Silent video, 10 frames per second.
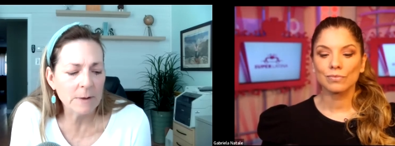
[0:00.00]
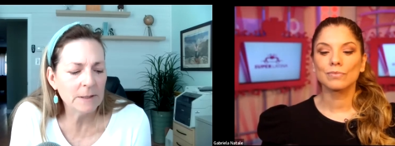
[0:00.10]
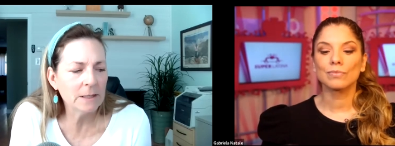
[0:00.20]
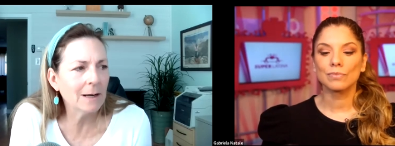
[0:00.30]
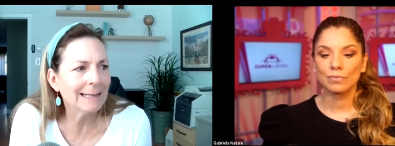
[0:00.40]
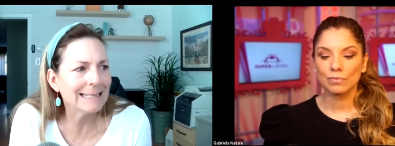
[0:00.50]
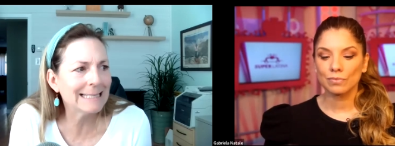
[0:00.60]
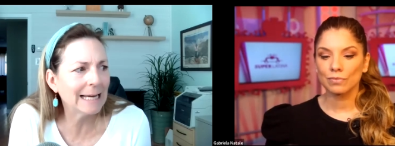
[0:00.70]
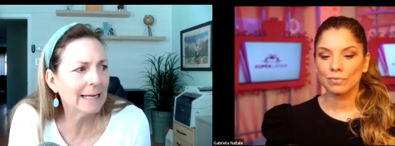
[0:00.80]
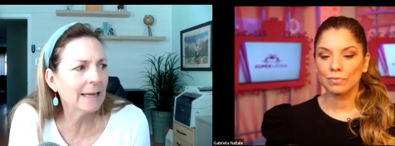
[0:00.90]
Speaker 1: maybe not a
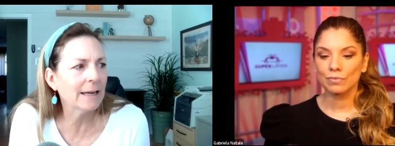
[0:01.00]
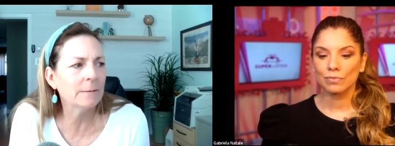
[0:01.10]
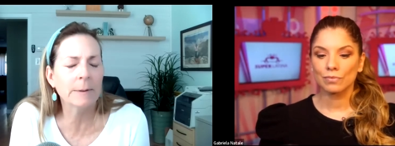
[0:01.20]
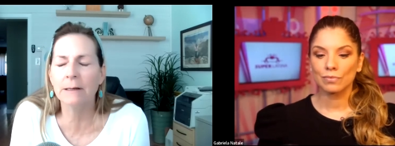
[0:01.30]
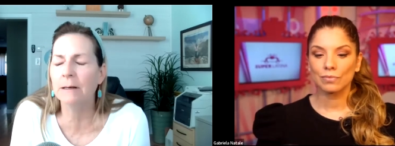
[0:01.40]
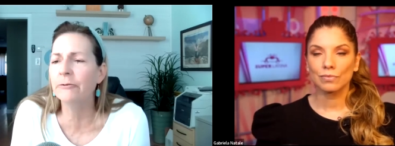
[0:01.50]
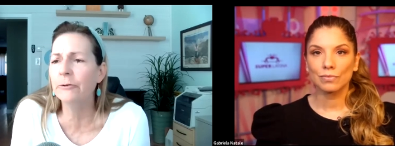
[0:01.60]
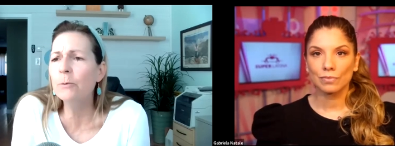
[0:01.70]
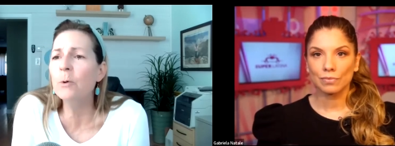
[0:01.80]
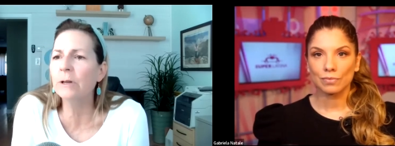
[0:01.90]
decade, but a
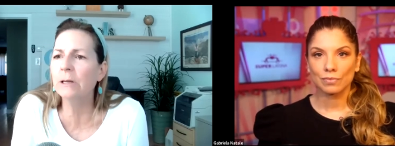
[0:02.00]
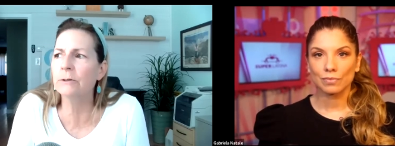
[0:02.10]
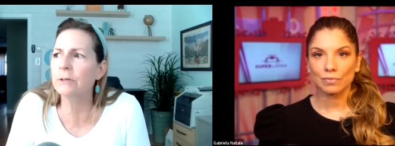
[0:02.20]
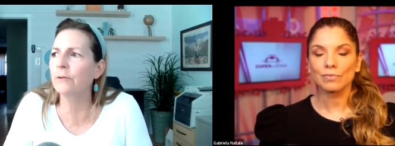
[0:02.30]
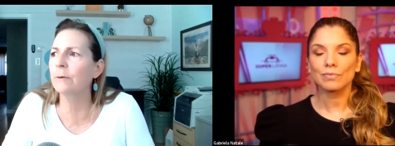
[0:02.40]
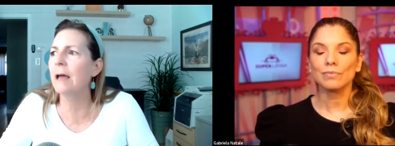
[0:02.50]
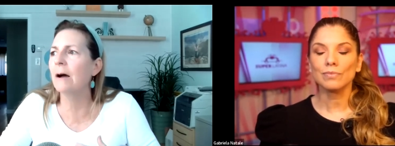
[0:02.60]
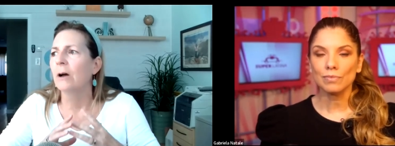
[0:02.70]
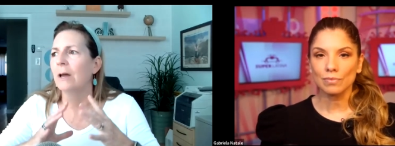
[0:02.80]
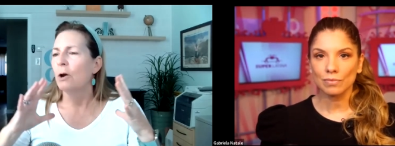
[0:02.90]
few more years from
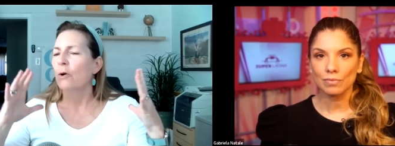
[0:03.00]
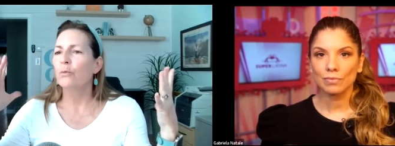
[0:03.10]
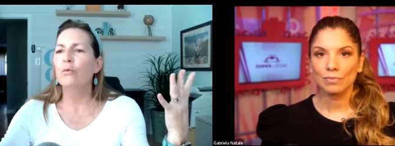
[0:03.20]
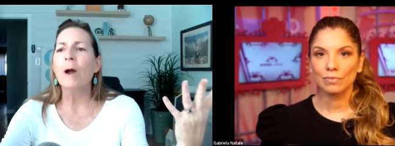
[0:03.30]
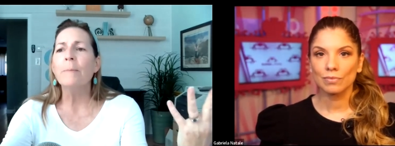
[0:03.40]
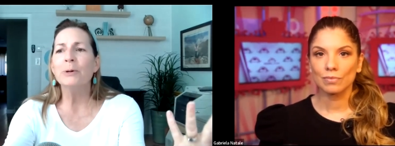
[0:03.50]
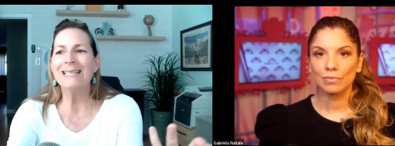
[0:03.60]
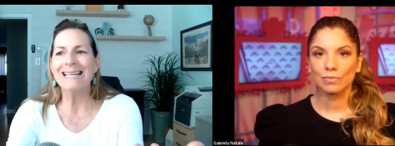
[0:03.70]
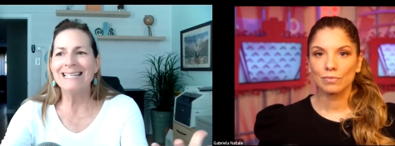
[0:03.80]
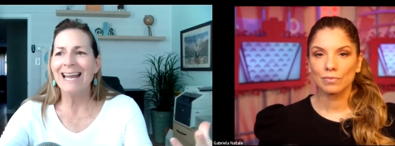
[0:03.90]
now,
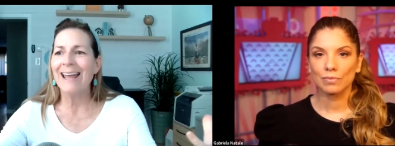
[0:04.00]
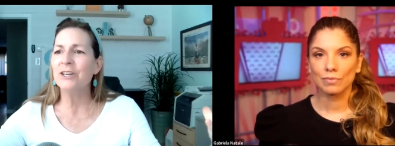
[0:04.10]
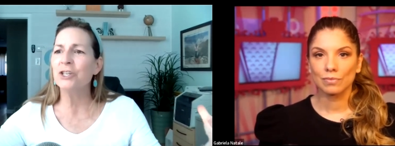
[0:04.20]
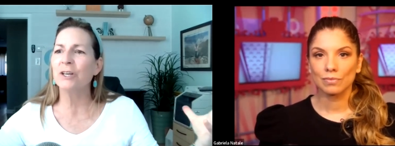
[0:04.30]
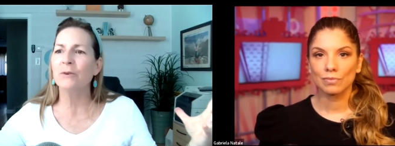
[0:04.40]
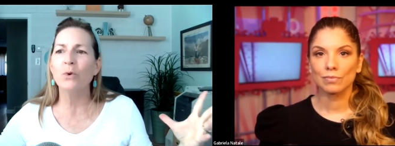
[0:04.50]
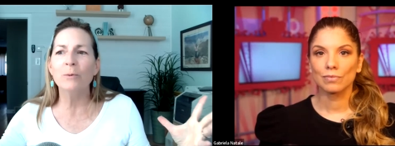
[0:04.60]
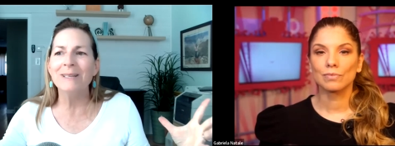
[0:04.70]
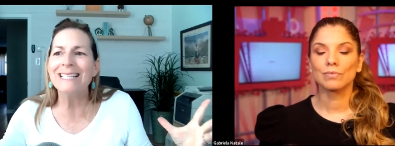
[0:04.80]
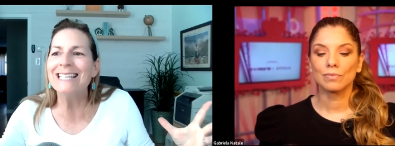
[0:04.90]
representation
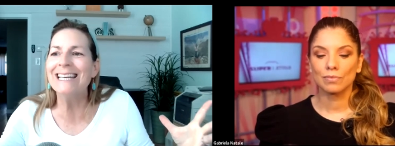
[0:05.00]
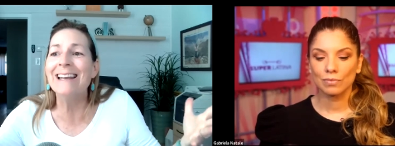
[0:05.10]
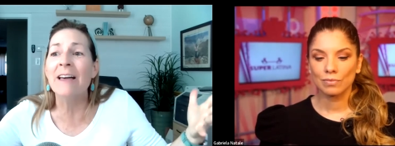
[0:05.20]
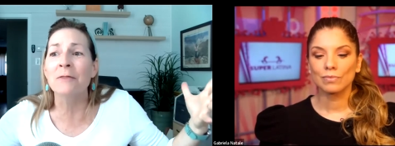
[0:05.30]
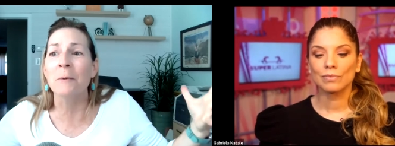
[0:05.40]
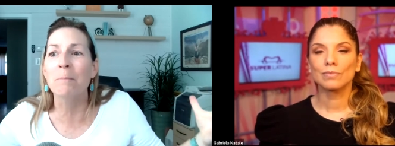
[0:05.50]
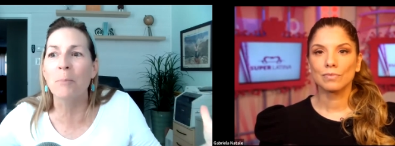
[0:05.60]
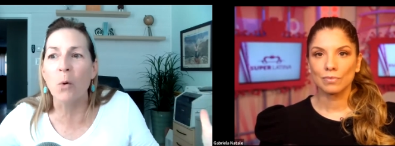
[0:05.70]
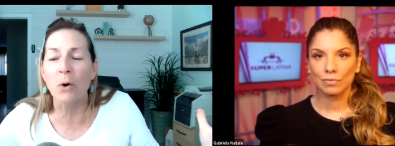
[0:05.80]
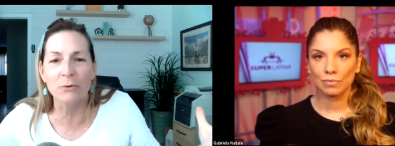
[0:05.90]
will be seen at the
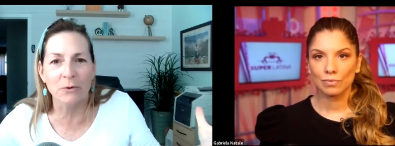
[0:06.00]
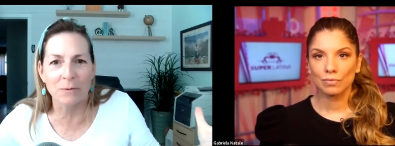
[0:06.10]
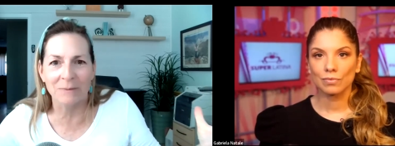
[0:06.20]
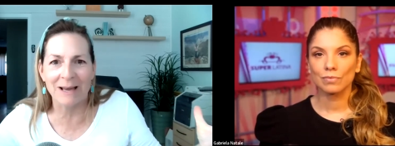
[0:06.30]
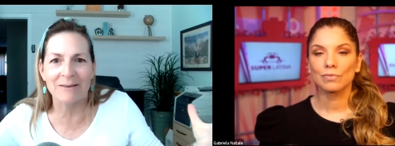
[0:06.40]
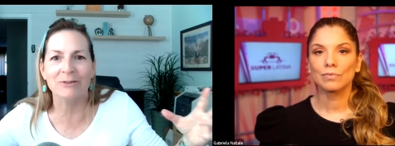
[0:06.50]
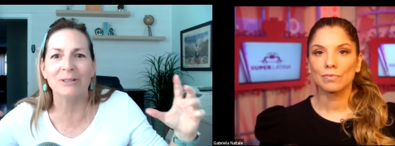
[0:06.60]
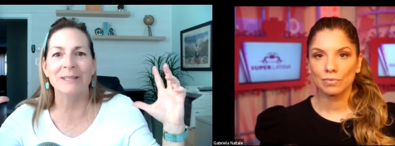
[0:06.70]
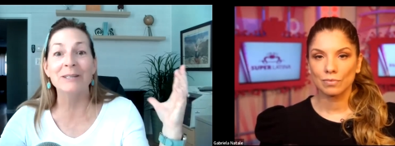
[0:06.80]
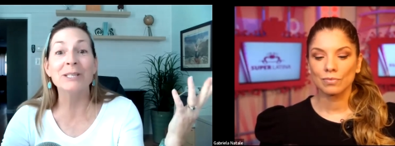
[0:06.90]
boardroom
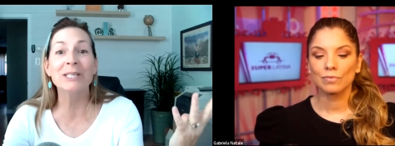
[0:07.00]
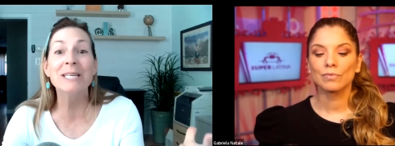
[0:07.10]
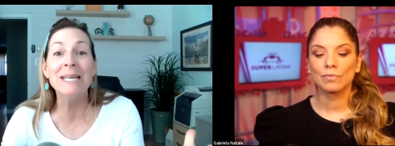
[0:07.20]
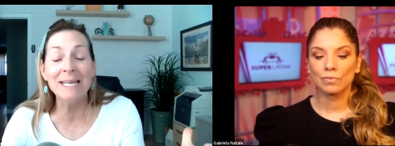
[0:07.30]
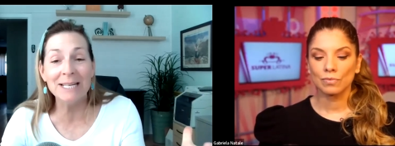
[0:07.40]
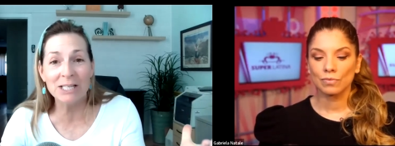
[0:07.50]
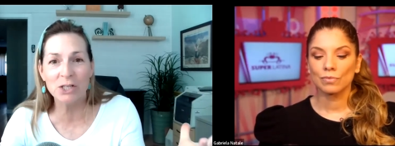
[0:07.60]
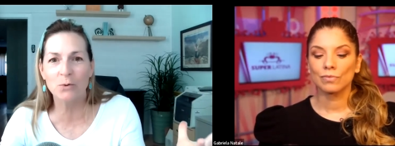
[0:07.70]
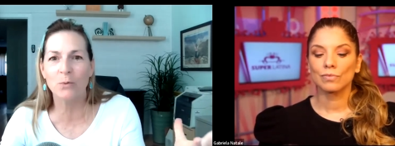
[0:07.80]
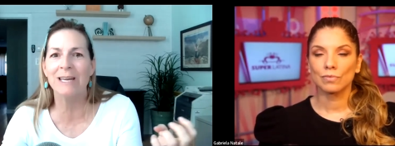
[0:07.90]
level in the C
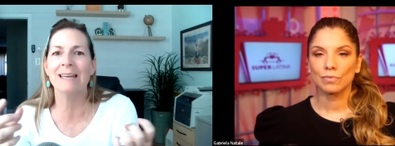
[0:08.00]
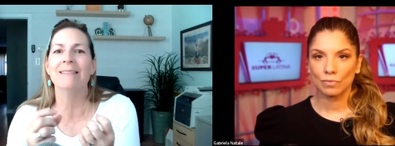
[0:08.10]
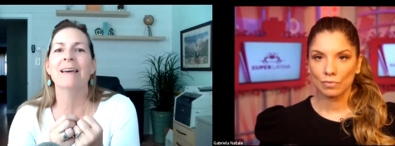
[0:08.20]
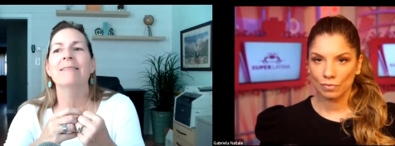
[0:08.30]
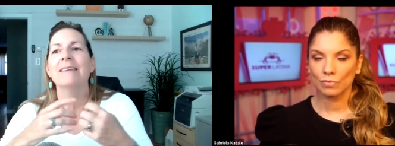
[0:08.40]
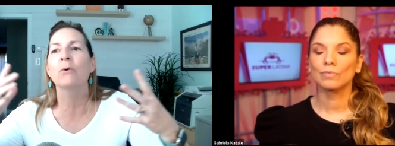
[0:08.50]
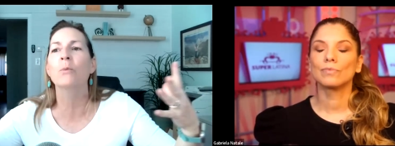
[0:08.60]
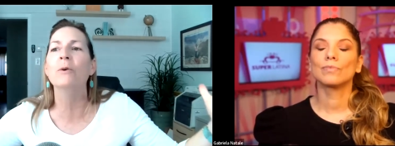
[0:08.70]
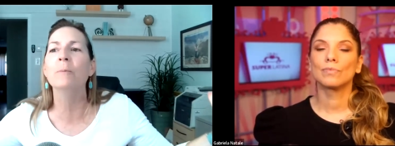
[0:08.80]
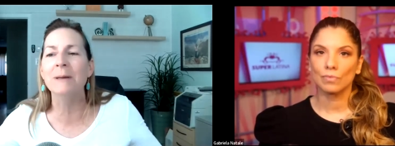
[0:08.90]
suite, that there
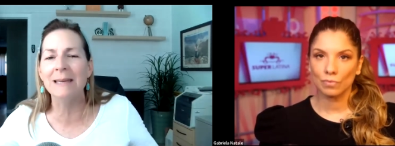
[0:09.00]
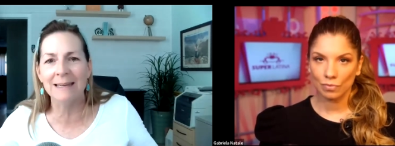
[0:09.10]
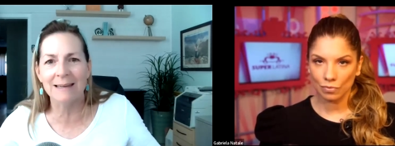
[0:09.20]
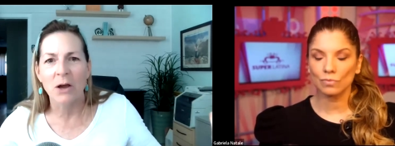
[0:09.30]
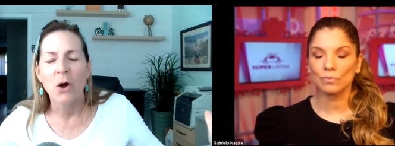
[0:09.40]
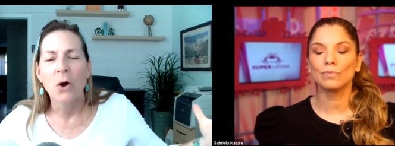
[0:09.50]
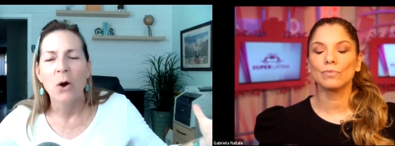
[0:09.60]
will be mm-hmm.